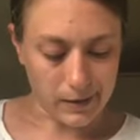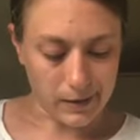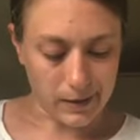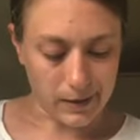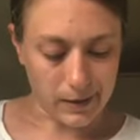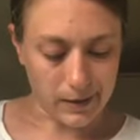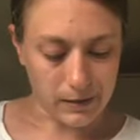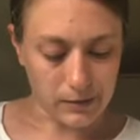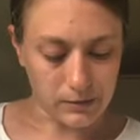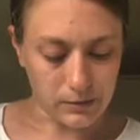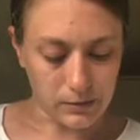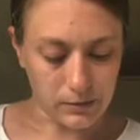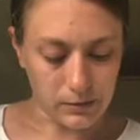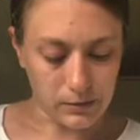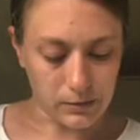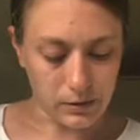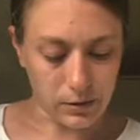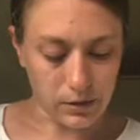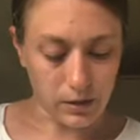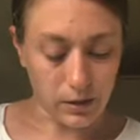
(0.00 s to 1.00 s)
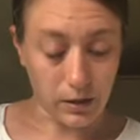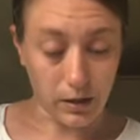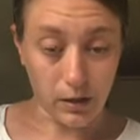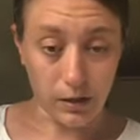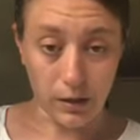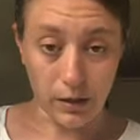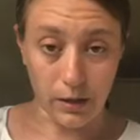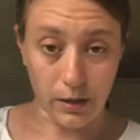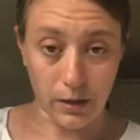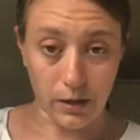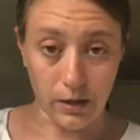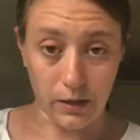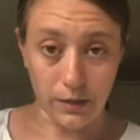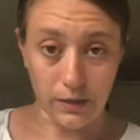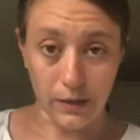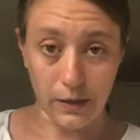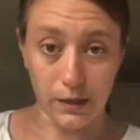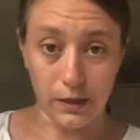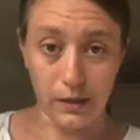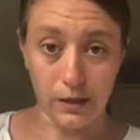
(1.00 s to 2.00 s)
and
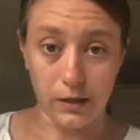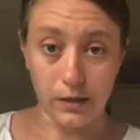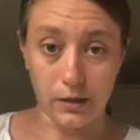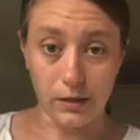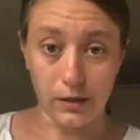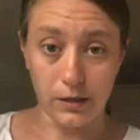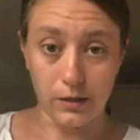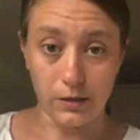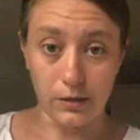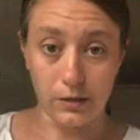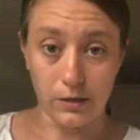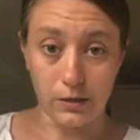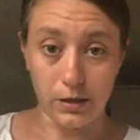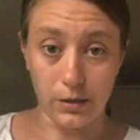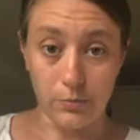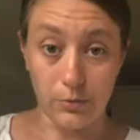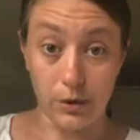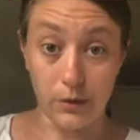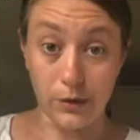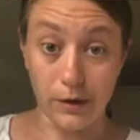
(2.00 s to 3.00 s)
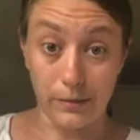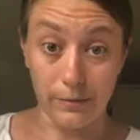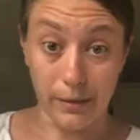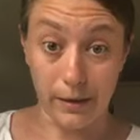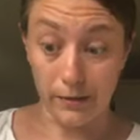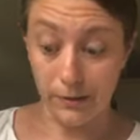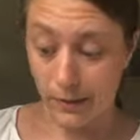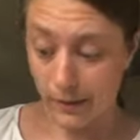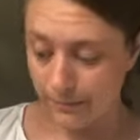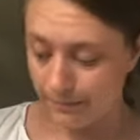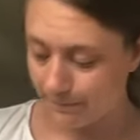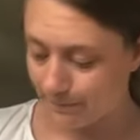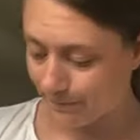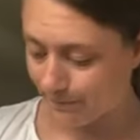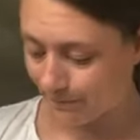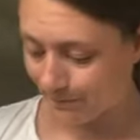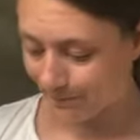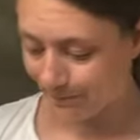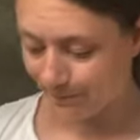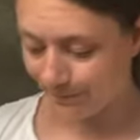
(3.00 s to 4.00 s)
the protein powder.
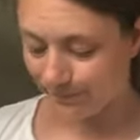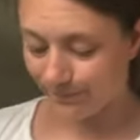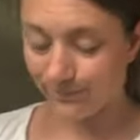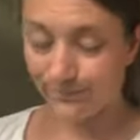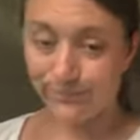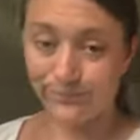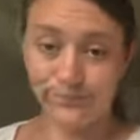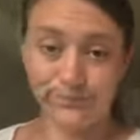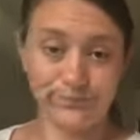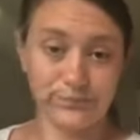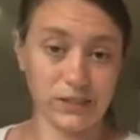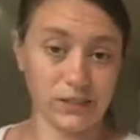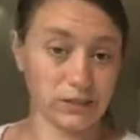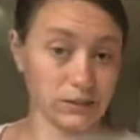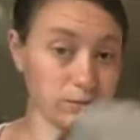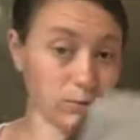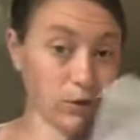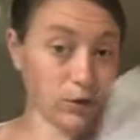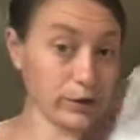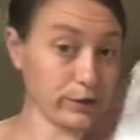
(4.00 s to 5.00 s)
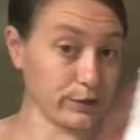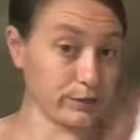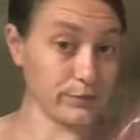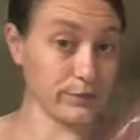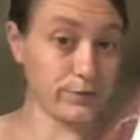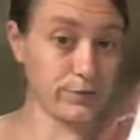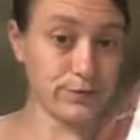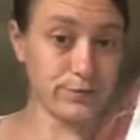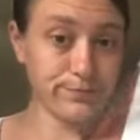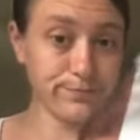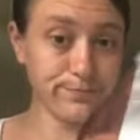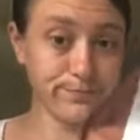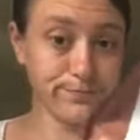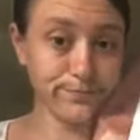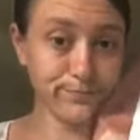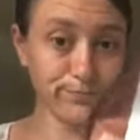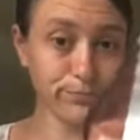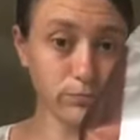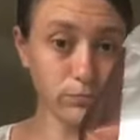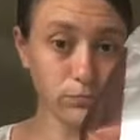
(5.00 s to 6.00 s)
This is what I use.
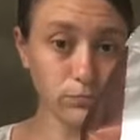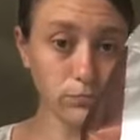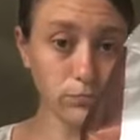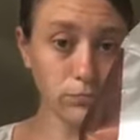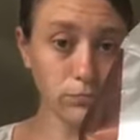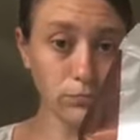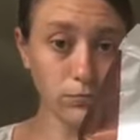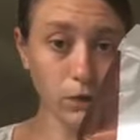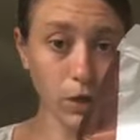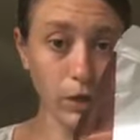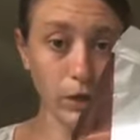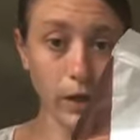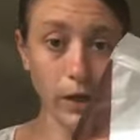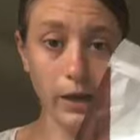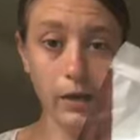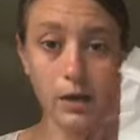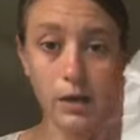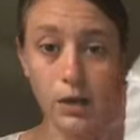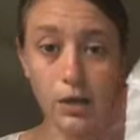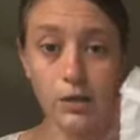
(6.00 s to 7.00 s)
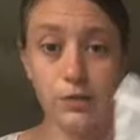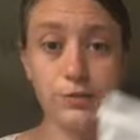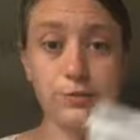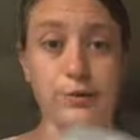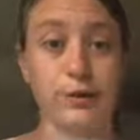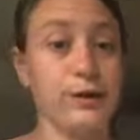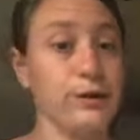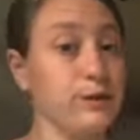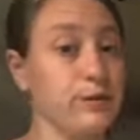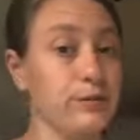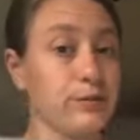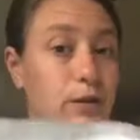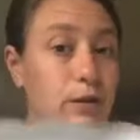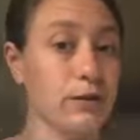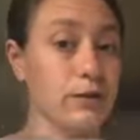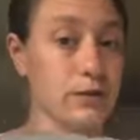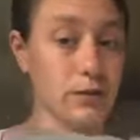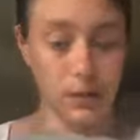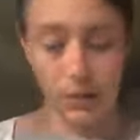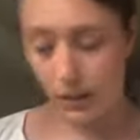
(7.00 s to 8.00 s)
Okay, so I use
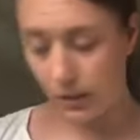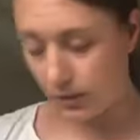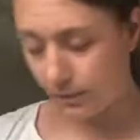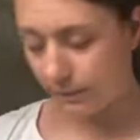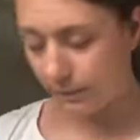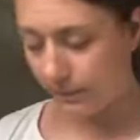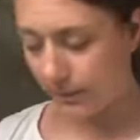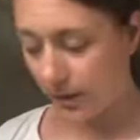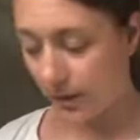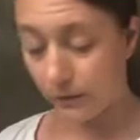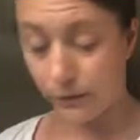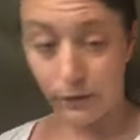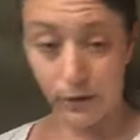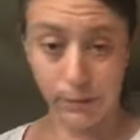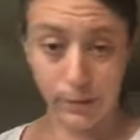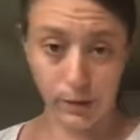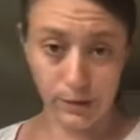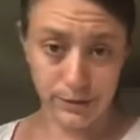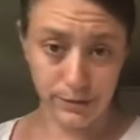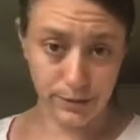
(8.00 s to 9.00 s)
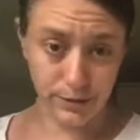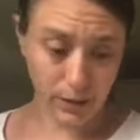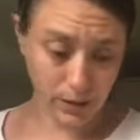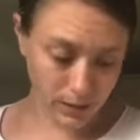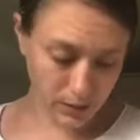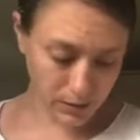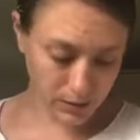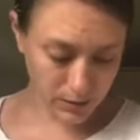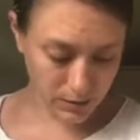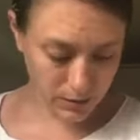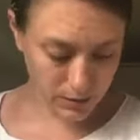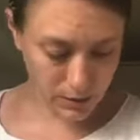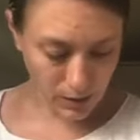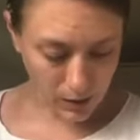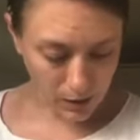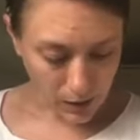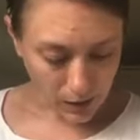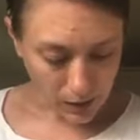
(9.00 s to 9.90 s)
isoline from Isogenics.